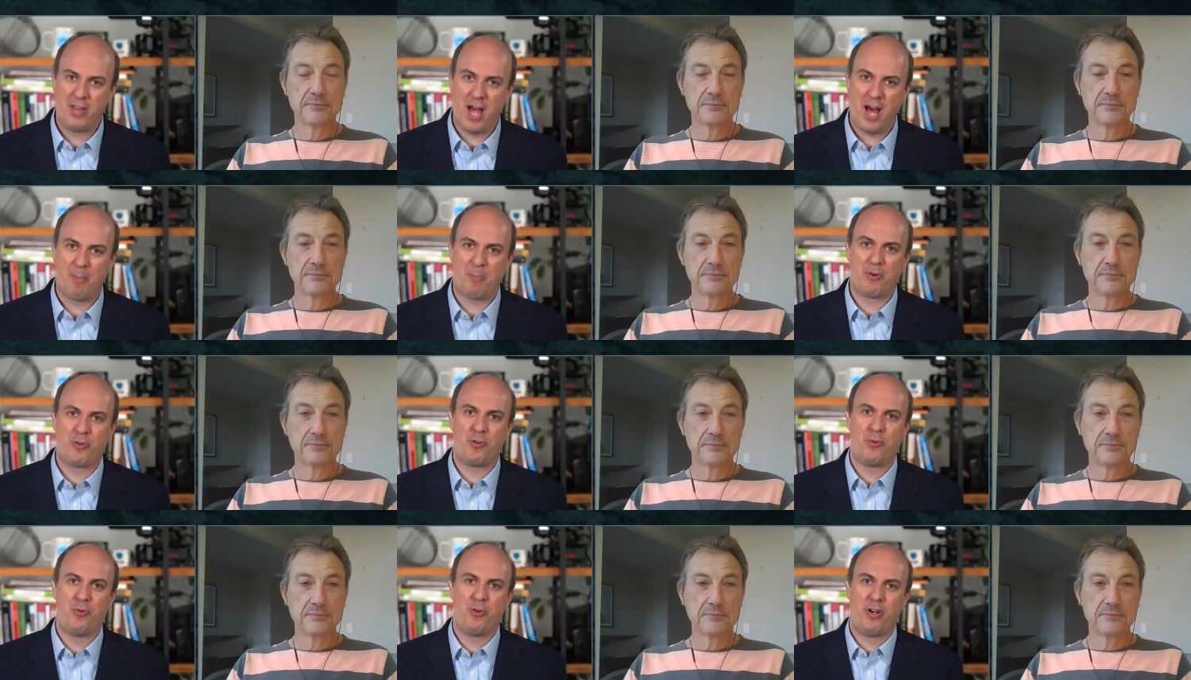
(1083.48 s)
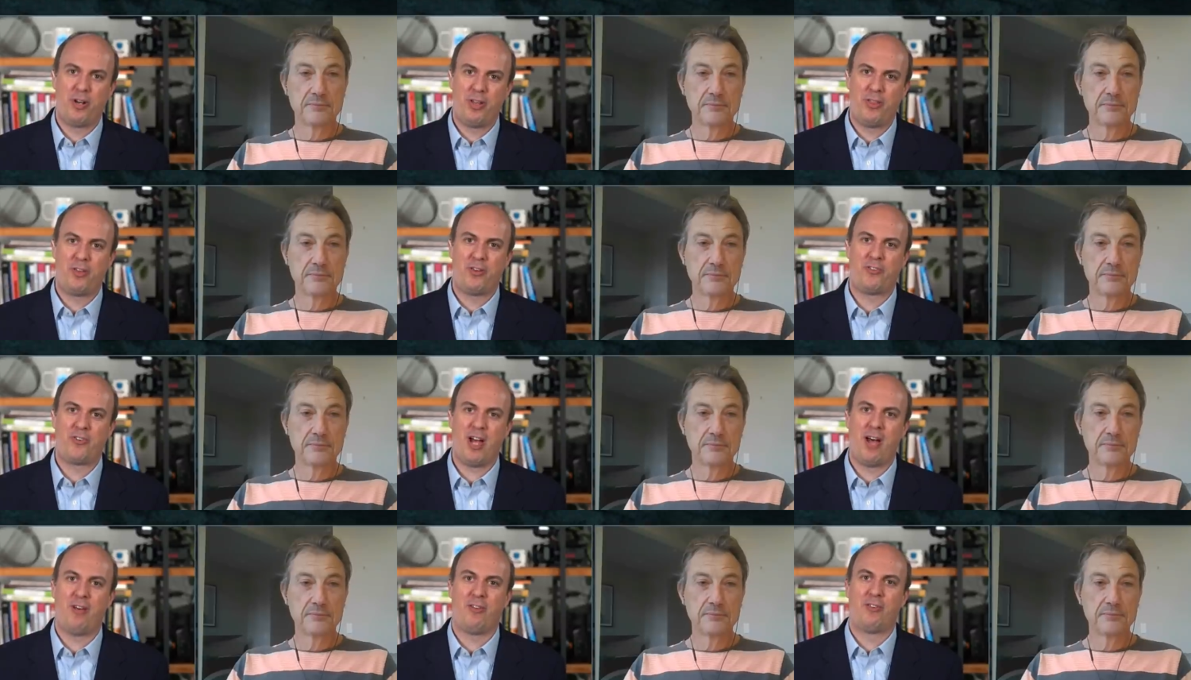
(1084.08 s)
Speaker 1: the, opportunity, the
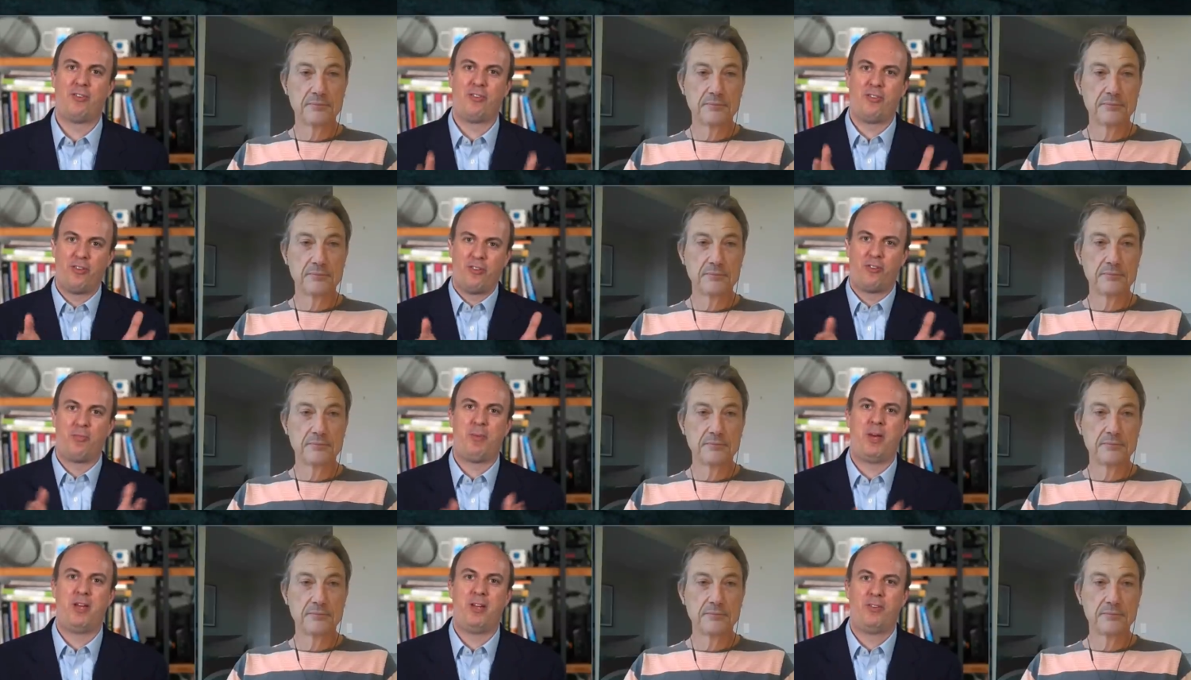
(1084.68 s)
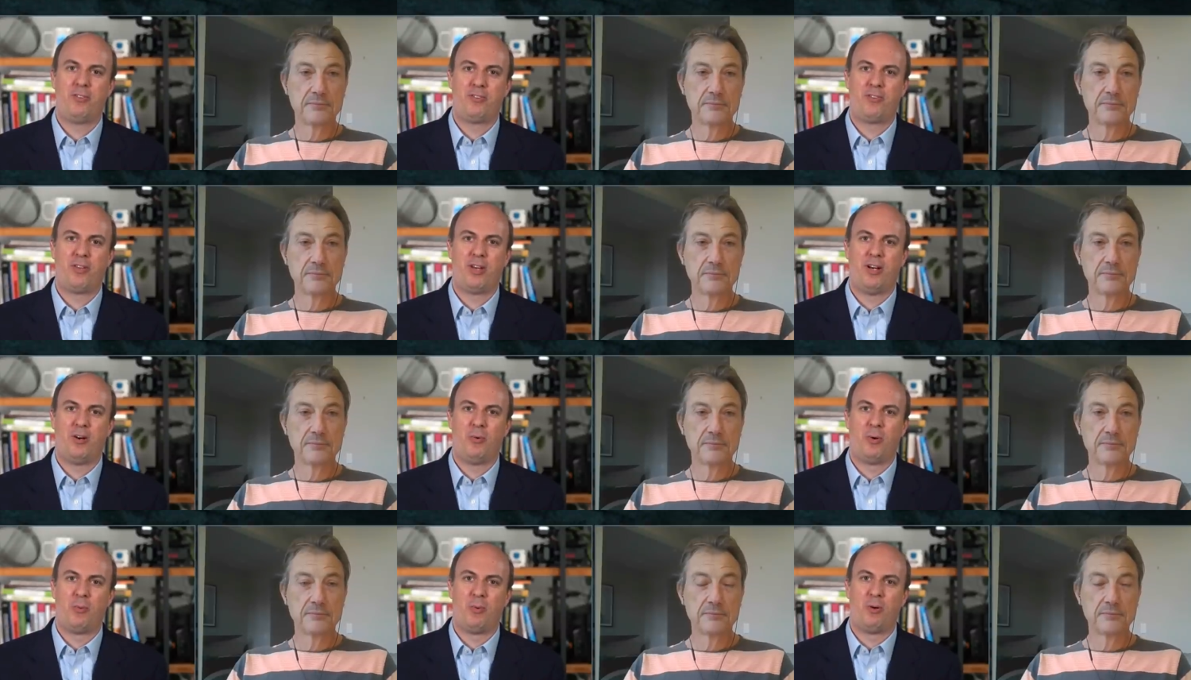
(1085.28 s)
challenge in the space,
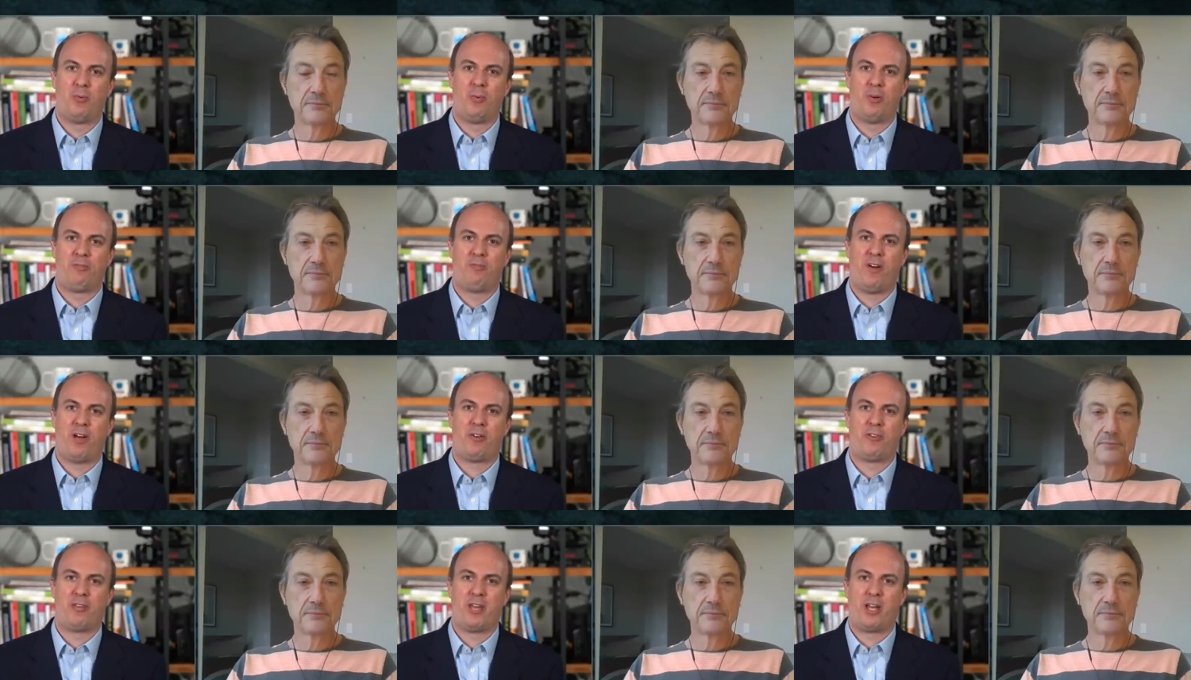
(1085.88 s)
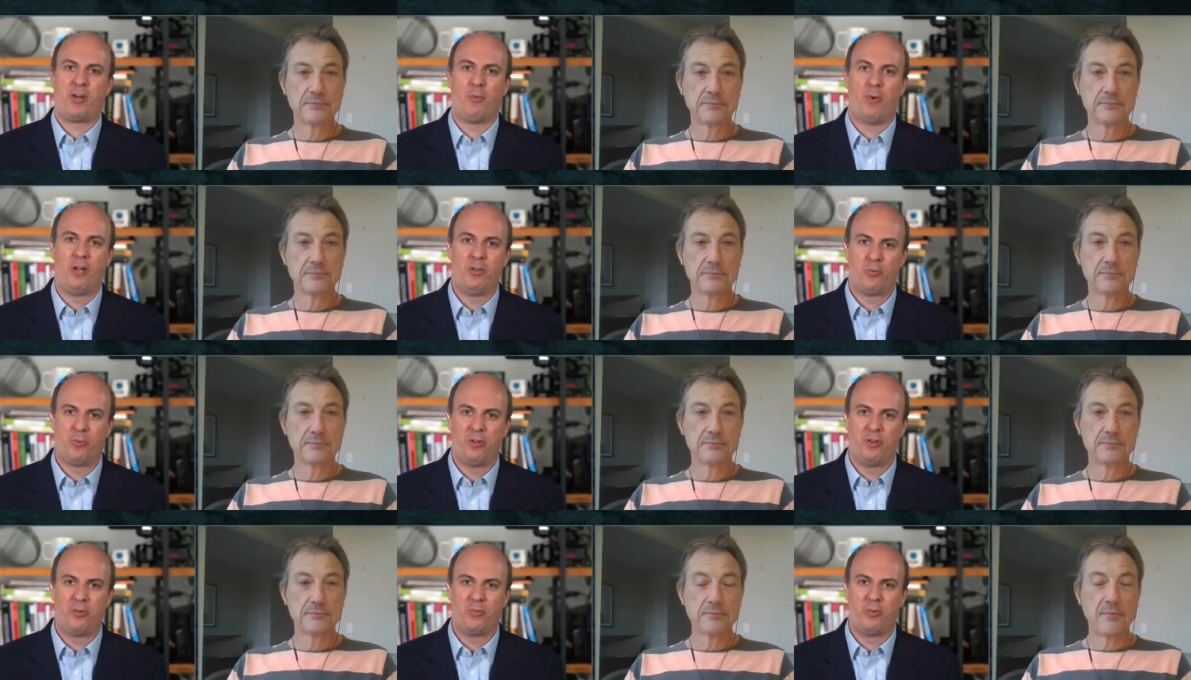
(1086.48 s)
uh, what, what, final
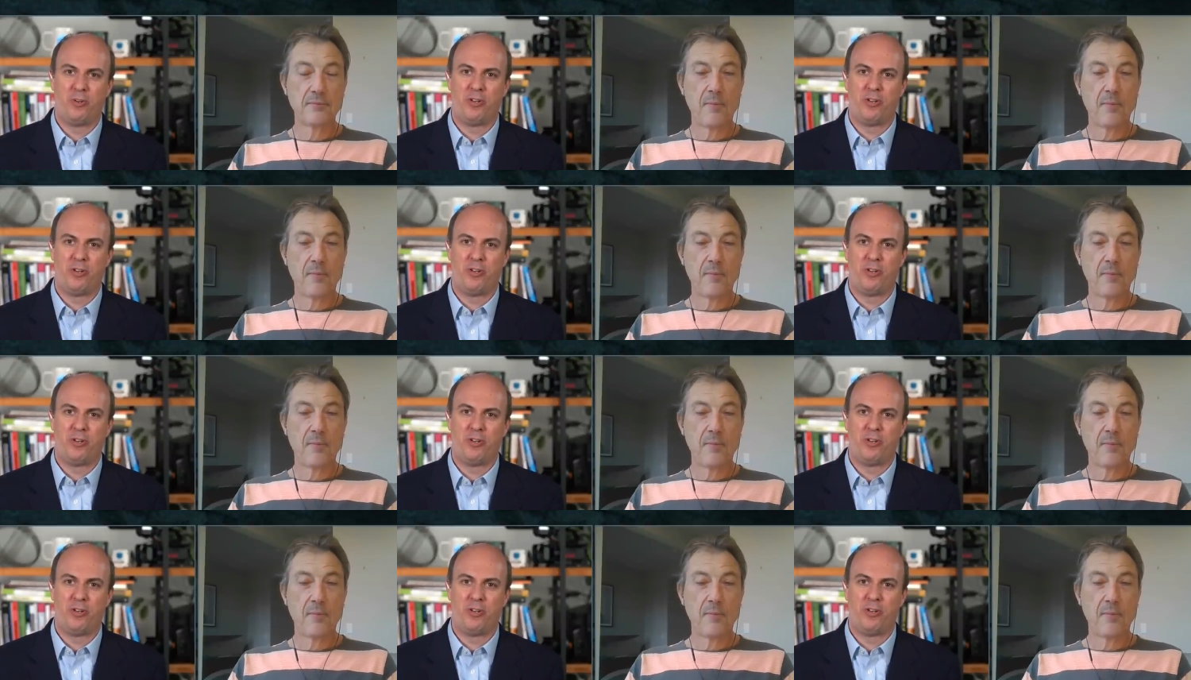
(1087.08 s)
takeaways would you,